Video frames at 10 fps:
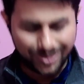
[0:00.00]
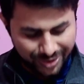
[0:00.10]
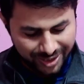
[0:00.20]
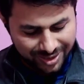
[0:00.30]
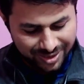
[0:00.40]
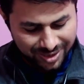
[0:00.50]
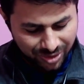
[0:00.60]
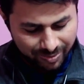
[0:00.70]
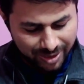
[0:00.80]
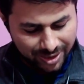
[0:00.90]
Okay,
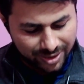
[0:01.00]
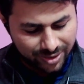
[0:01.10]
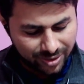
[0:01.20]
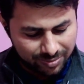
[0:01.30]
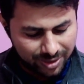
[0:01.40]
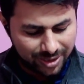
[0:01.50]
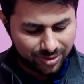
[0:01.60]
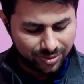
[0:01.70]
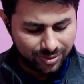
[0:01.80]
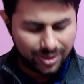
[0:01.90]
denominators of
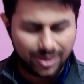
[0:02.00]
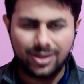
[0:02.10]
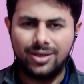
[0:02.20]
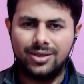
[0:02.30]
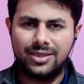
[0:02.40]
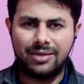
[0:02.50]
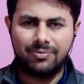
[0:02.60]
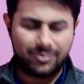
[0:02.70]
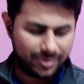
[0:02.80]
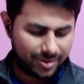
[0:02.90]
these two
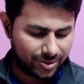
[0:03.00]
same.